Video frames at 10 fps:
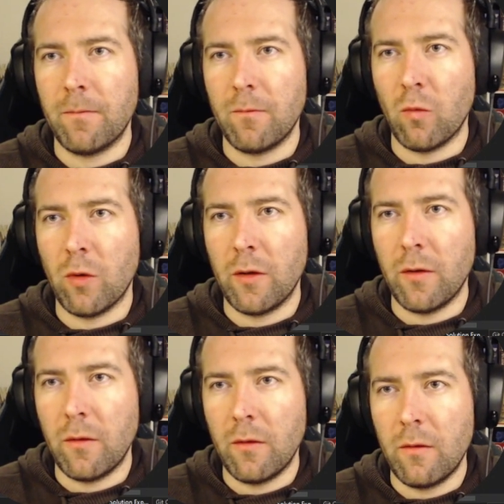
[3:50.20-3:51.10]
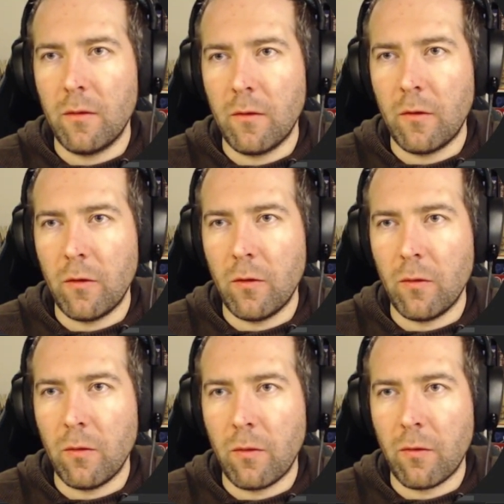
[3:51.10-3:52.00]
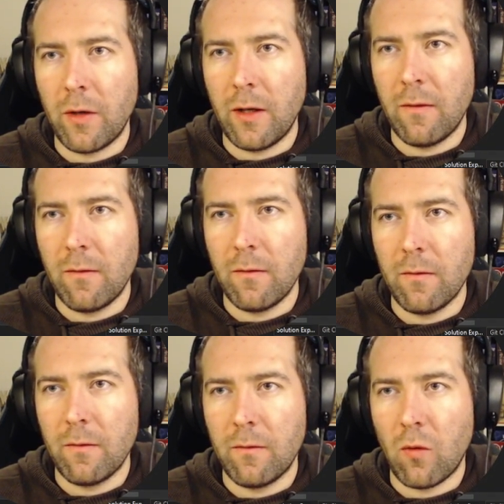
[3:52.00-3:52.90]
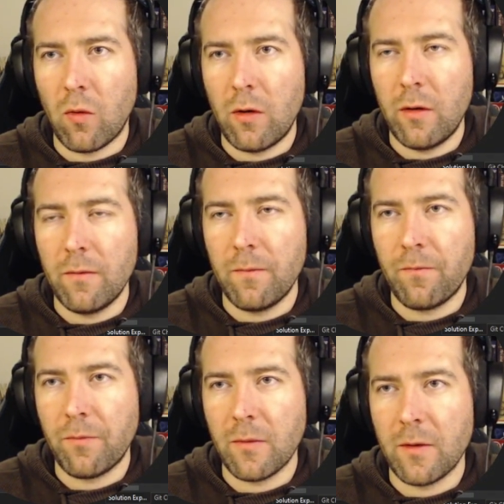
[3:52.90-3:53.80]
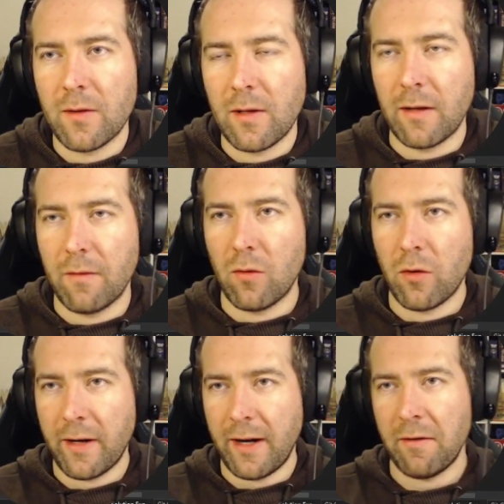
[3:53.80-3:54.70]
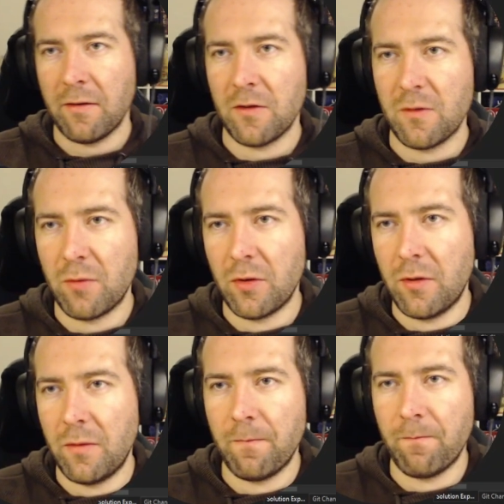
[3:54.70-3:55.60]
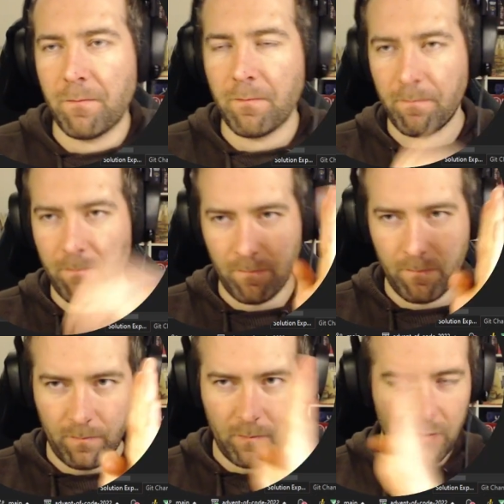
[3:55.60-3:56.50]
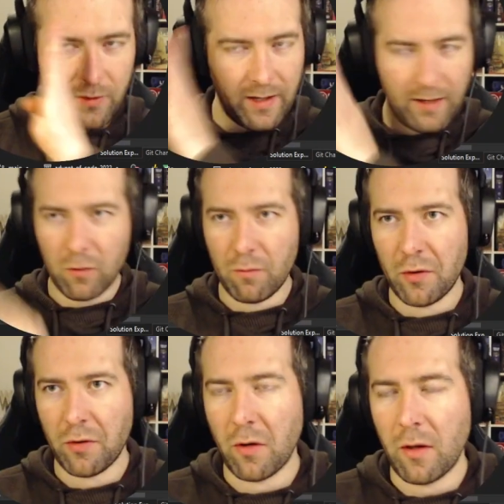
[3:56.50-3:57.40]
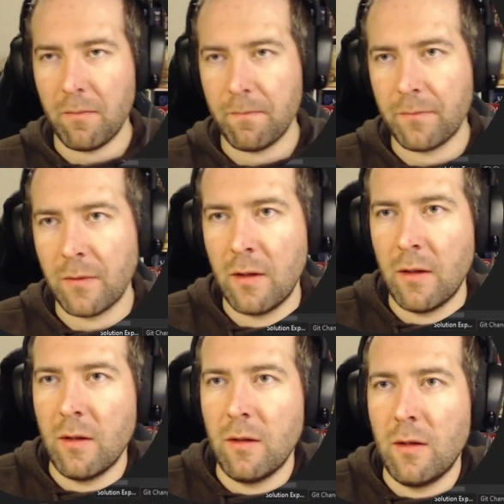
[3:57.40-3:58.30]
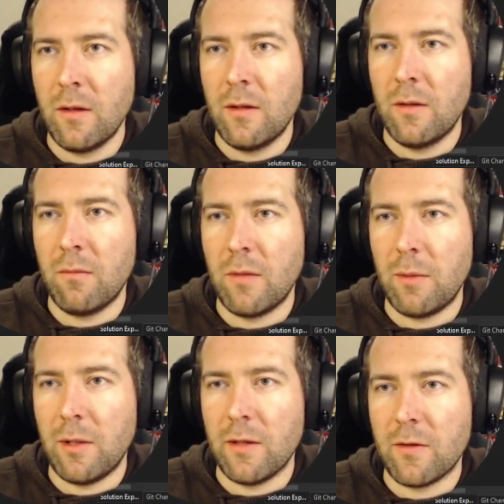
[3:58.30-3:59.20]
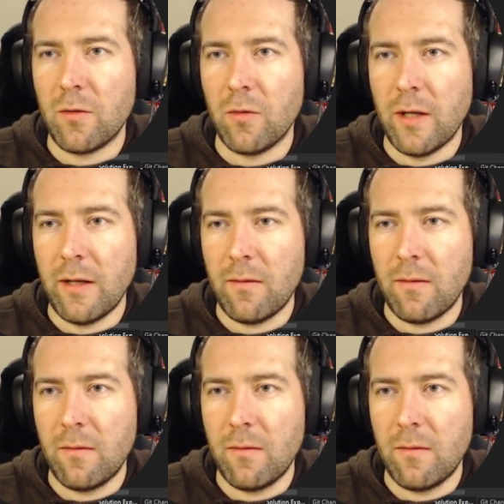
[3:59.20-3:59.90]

One, 2, 3, 4. There's like 4 characters per stack or per column. Maybe let's do that.